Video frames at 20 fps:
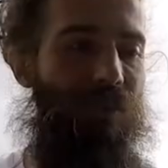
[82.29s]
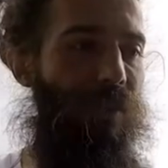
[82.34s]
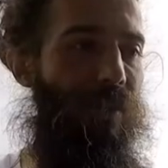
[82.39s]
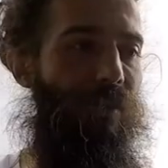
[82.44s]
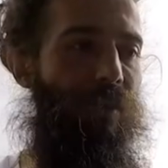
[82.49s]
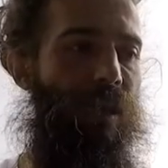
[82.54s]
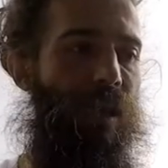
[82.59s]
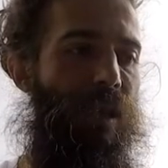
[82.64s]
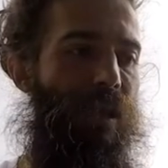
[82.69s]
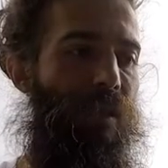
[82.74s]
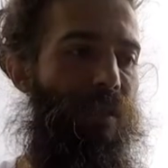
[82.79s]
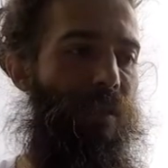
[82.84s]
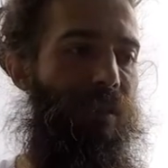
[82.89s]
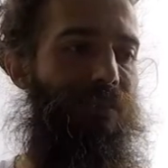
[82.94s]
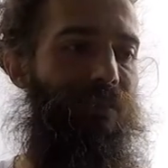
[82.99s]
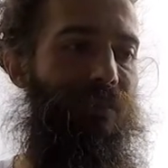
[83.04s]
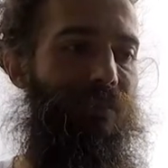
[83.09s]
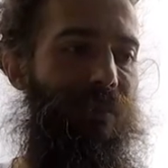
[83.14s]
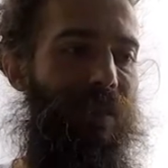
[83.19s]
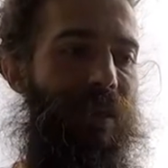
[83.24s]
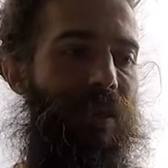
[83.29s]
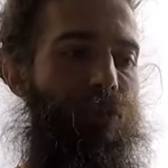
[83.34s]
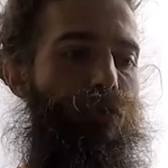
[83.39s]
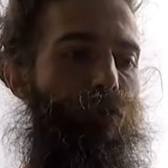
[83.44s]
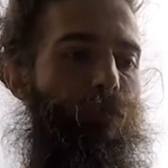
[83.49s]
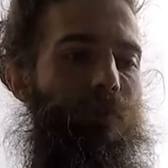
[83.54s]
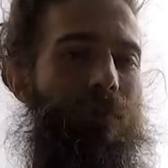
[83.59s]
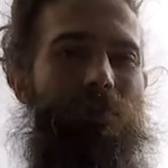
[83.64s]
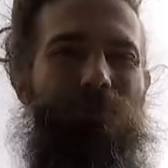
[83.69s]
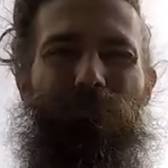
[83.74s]
Like, let's say
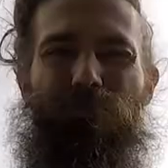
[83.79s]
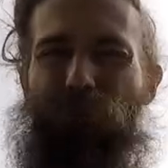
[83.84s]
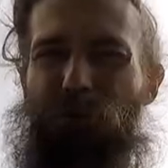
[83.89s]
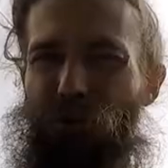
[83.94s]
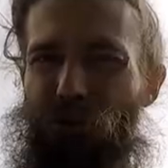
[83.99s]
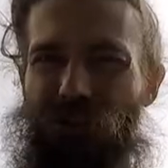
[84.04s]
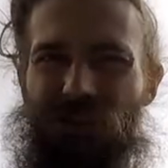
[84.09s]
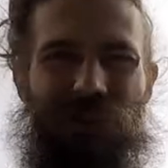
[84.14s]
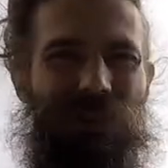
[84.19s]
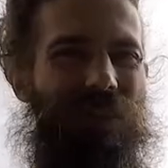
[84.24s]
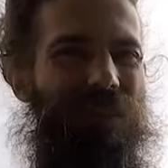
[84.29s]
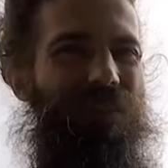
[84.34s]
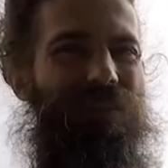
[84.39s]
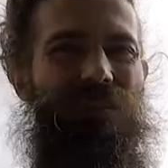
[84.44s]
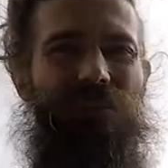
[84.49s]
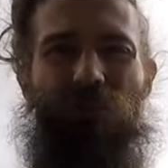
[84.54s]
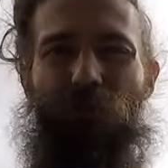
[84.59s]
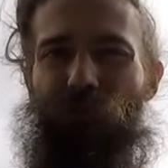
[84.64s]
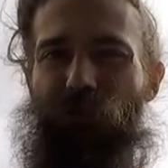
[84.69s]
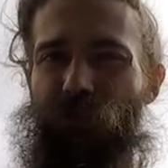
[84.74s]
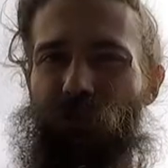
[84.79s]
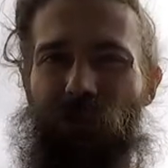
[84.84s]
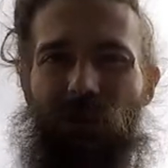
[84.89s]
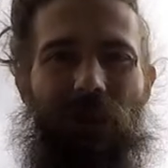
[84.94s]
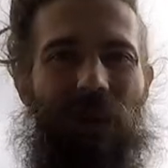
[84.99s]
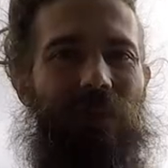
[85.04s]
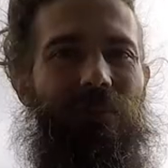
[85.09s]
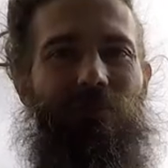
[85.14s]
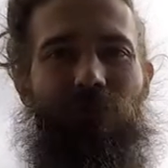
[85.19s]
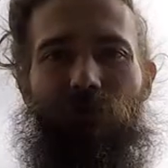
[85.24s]
you've been pushing it over the
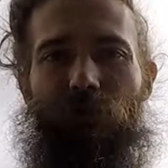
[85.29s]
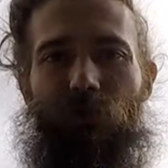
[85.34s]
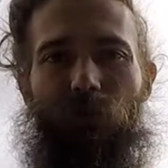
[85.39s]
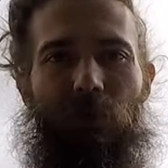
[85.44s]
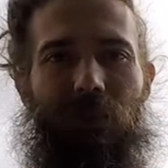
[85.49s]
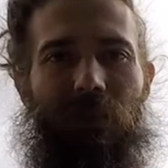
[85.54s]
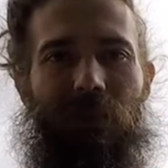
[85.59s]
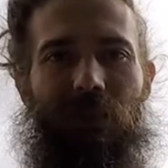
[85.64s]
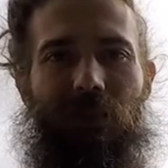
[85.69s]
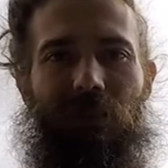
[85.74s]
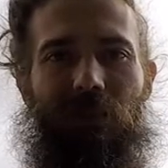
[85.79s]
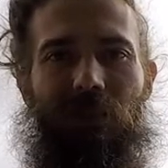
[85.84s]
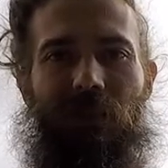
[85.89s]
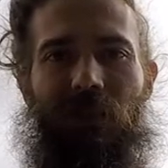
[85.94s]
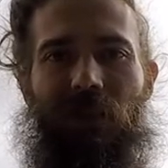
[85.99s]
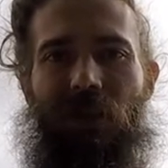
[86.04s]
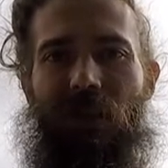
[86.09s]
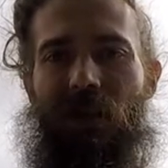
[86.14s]
last few weeks